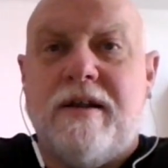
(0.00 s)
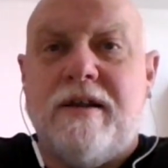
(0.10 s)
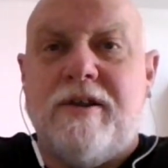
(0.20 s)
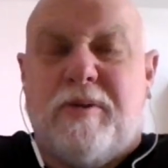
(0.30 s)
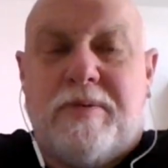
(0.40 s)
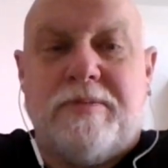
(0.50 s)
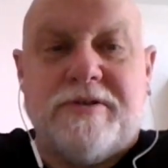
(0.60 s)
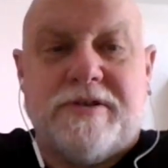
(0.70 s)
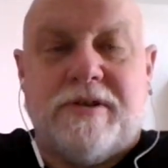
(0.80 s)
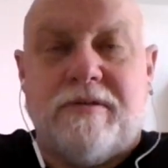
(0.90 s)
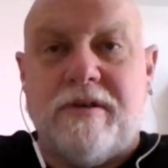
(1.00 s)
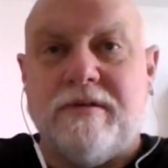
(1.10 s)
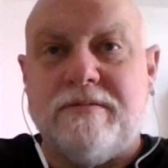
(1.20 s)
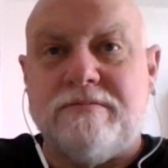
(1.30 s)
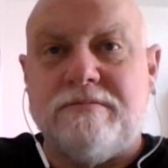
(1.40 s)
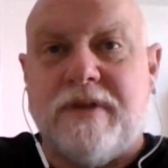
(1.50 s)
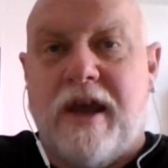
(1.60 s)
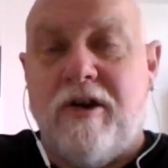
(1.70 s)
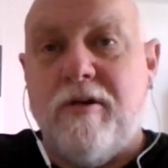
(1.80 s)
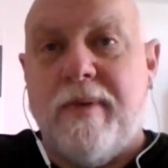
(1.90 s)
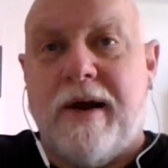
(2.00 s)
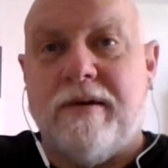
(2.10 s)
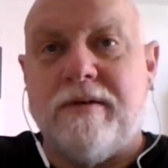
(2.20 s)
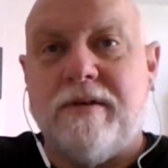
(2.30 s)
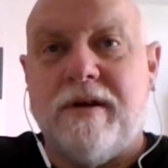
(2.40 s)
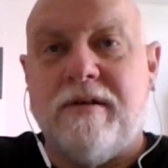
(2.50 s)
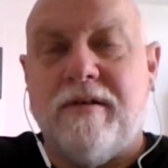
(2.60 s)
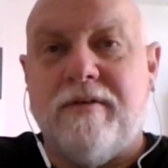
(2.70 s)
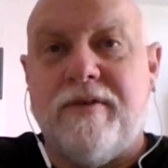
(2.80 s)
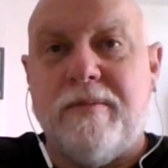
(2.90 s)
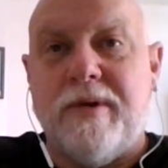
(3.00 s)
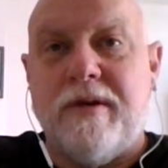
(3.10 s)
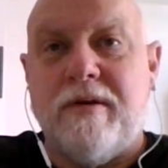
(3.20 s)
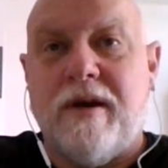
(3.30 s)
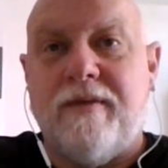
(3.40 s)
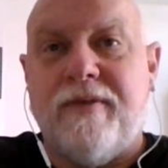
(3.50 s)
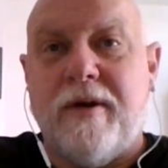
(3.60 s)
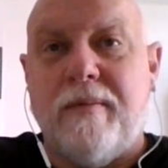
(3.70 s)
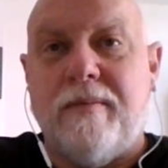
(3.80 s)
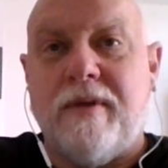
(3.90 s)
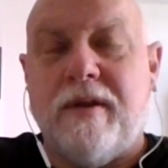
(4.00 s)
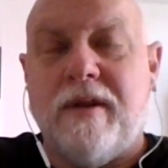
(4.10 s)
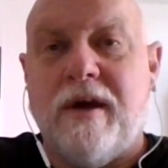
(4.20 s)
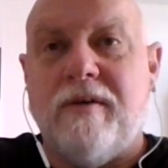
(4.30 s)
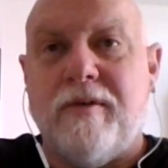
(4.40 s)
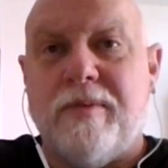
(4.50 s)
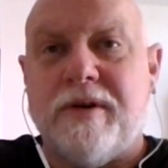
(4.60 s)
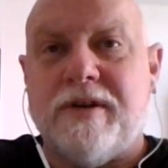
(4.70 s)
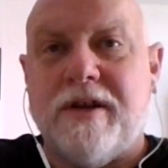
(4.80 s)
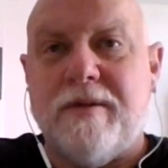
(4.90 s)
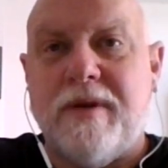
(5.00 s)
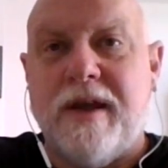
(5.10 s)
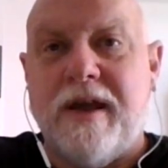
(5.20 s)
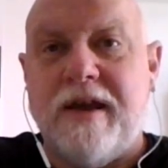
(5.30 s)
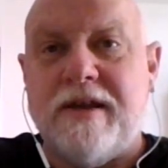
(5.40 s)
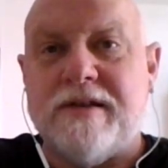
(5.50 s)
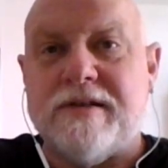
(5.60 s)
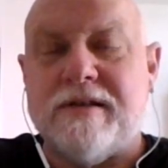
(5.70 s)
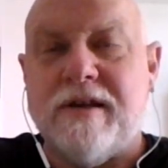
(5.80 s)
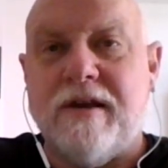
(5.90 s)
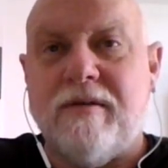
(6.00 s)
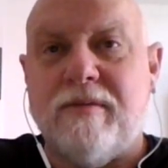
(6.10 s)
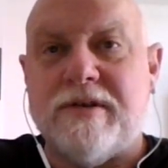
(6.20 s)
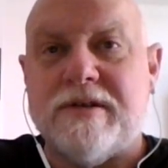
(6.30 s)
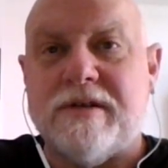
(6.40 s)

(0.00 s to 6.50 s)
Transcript: you know, people just don't care about. I don't know if anybody, if I love a book that anybody hates. I wish,